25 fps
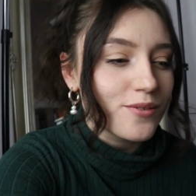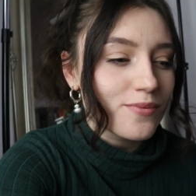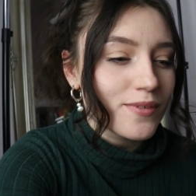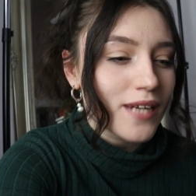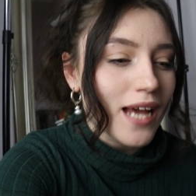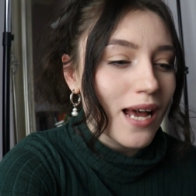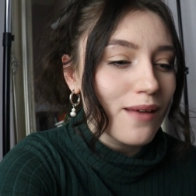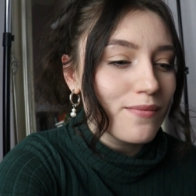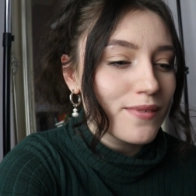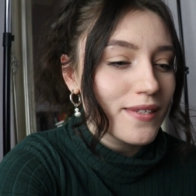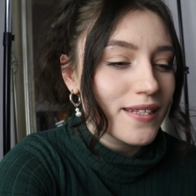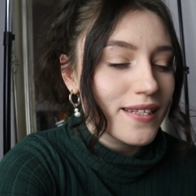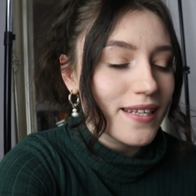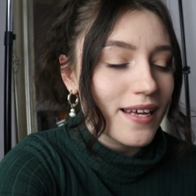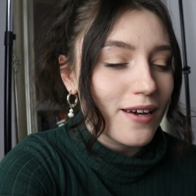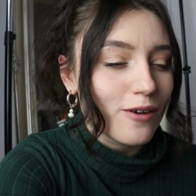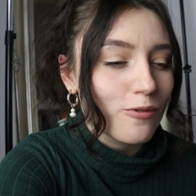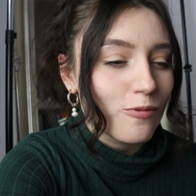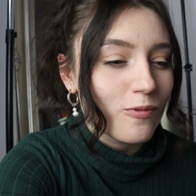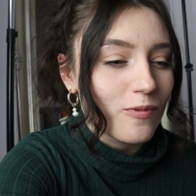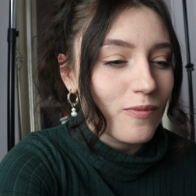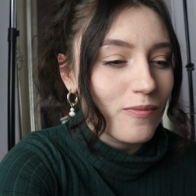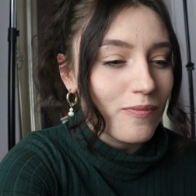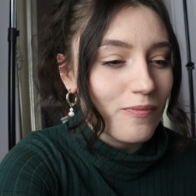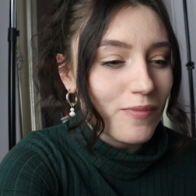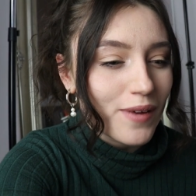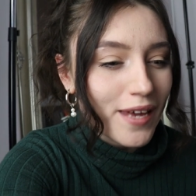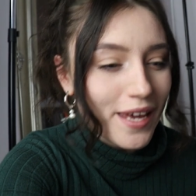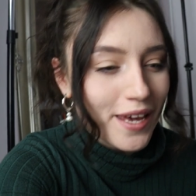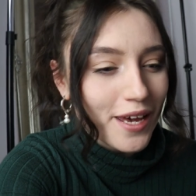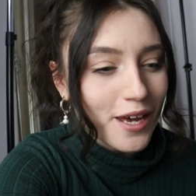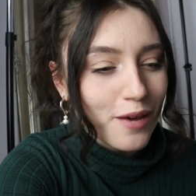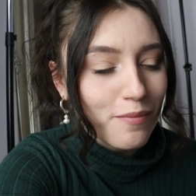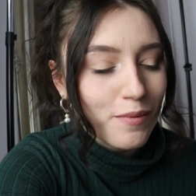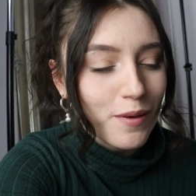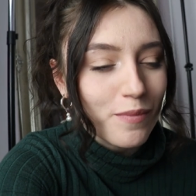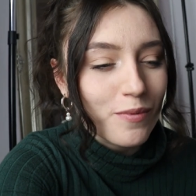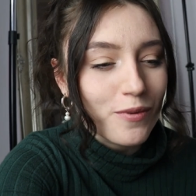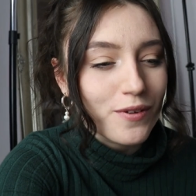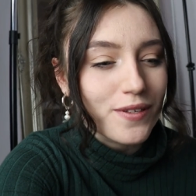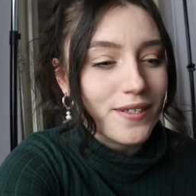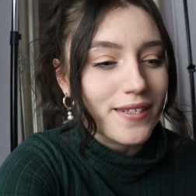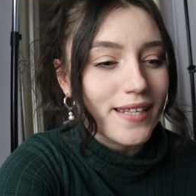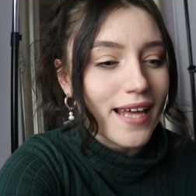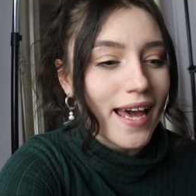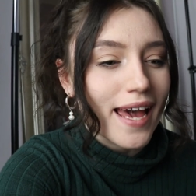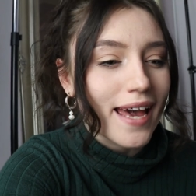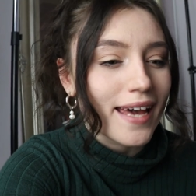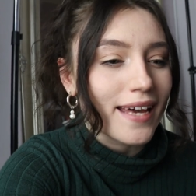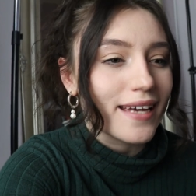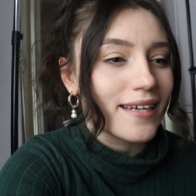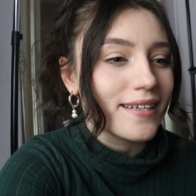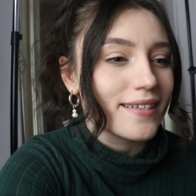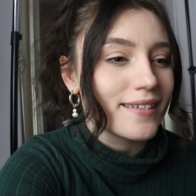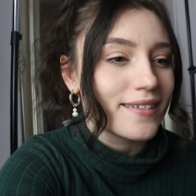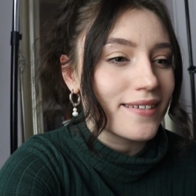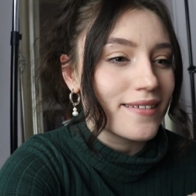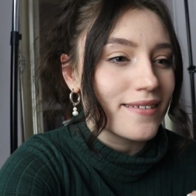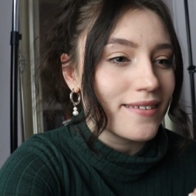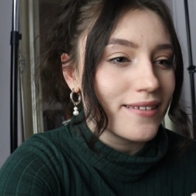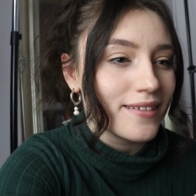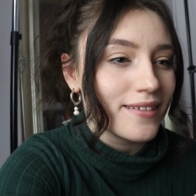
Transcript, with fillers: sometimes hear people say,